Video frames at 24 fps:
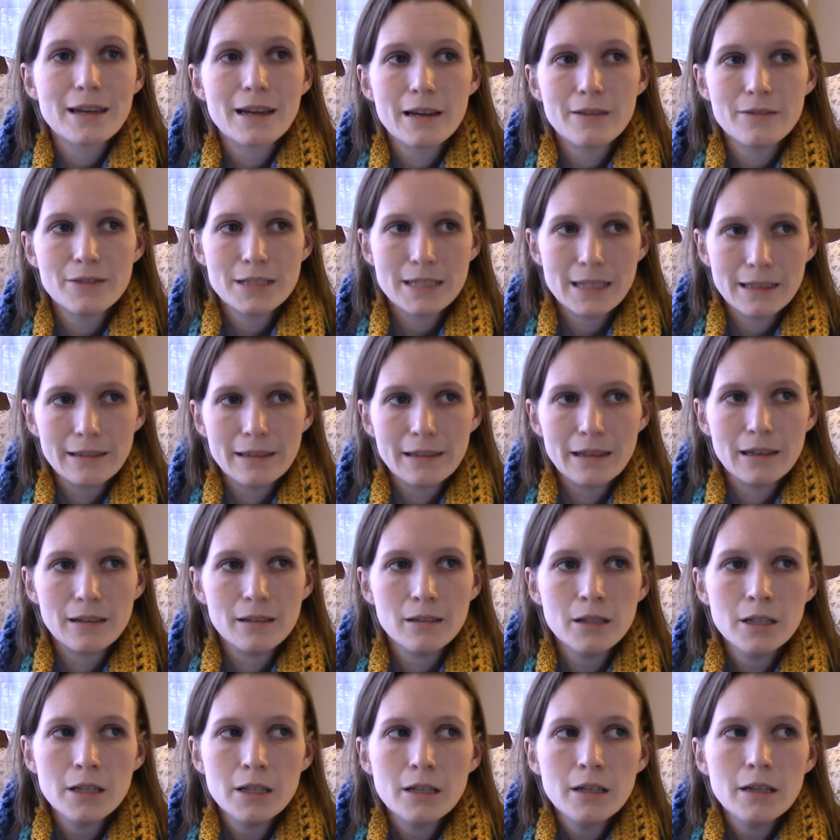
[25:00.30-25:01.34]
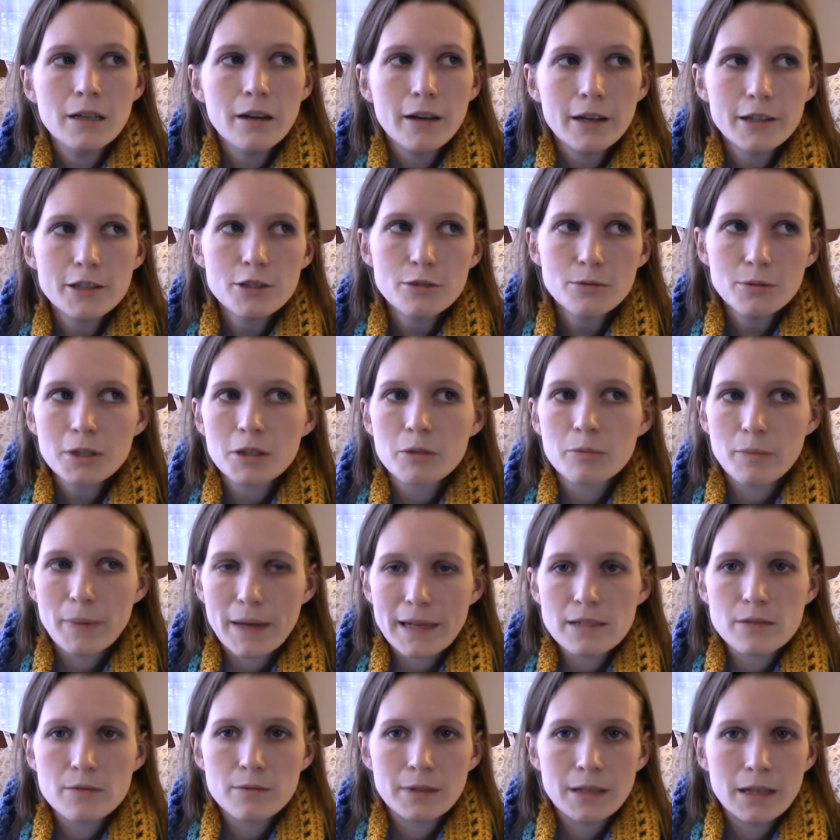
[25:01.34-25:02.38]
I have a deadline. I do work
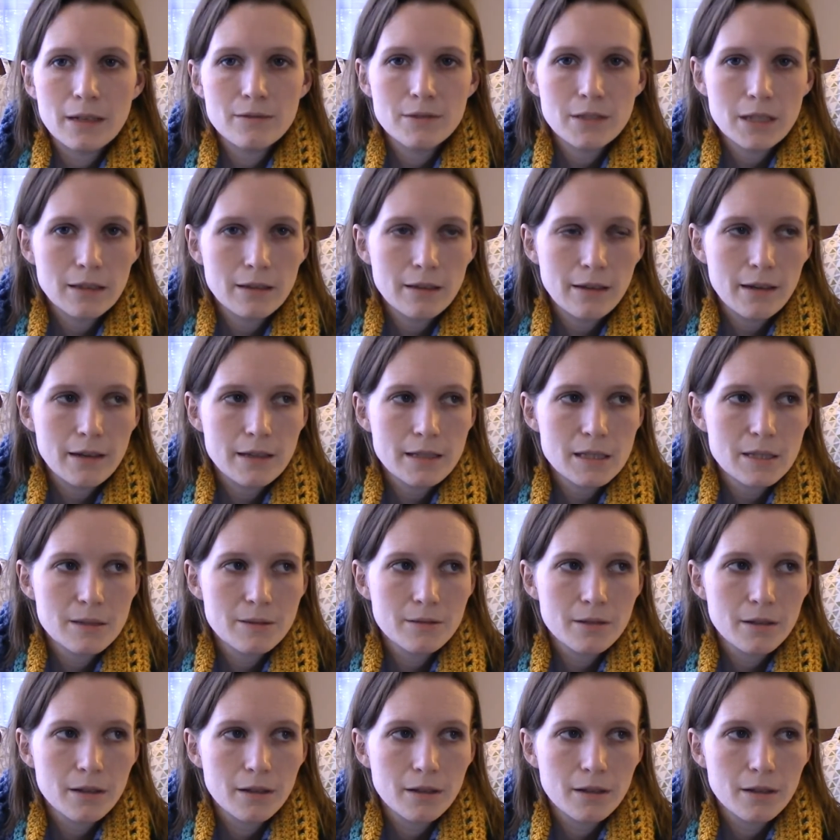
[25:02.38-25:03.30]
best when I have deadlines,